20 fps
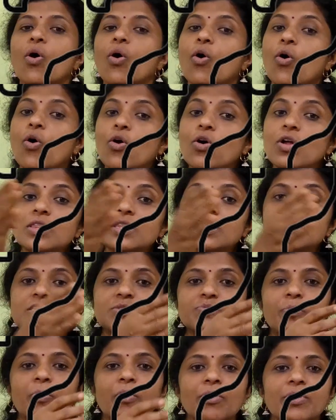All
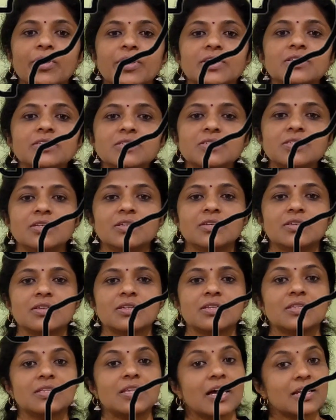these points
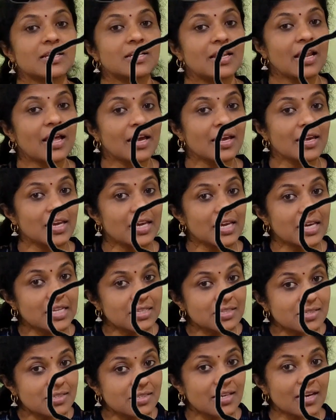that lie
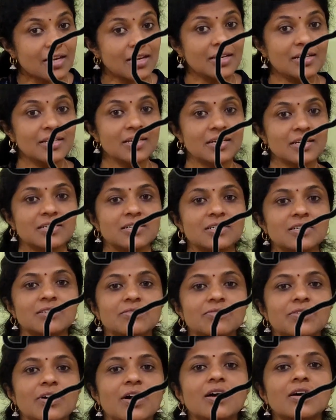inside the
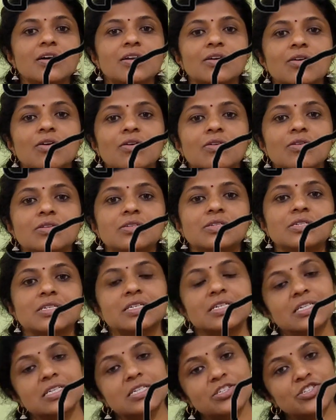curve are called
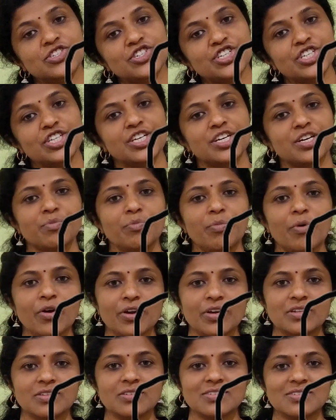interior
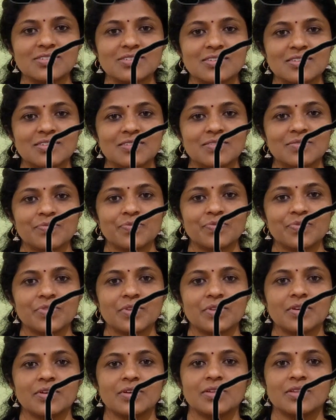points.
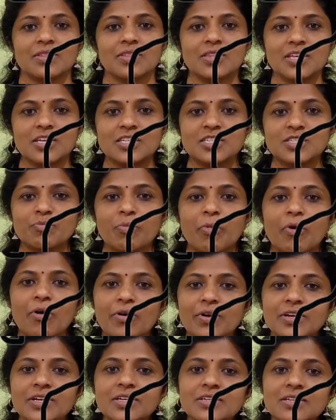These
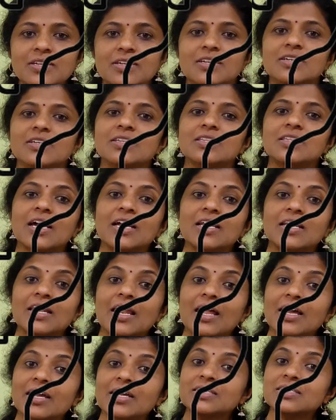points that
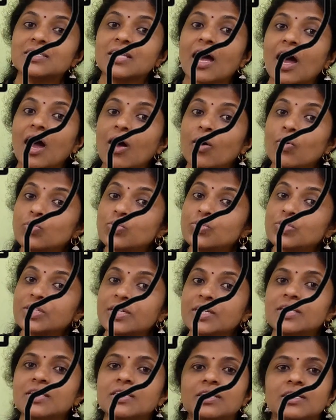lies
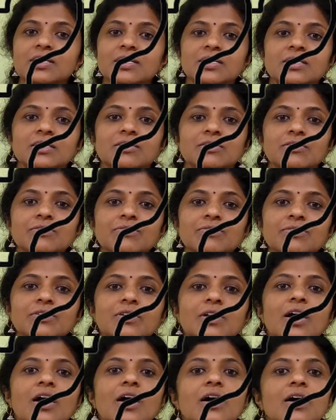outside the curve
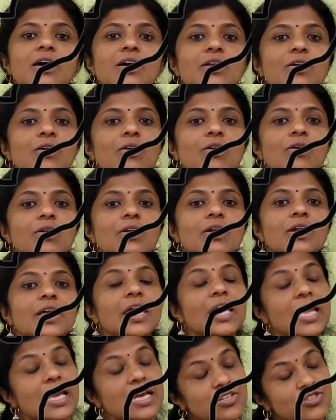are called
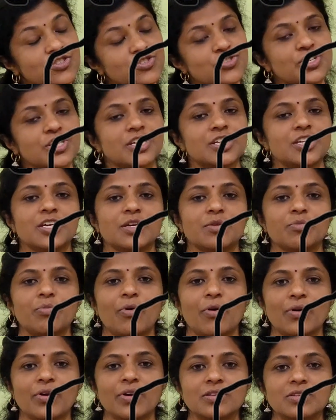exterior
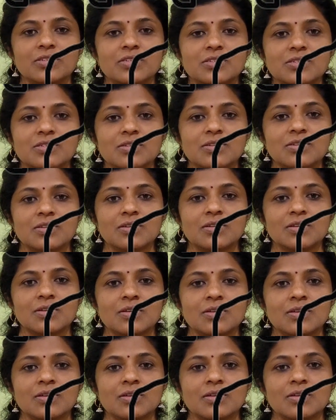points.
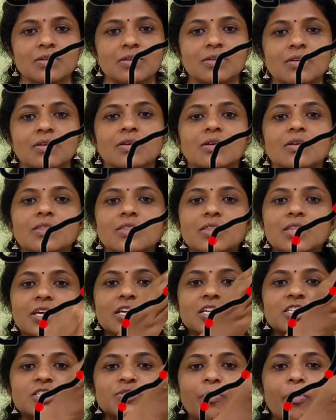
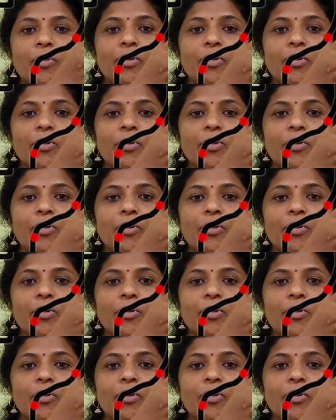These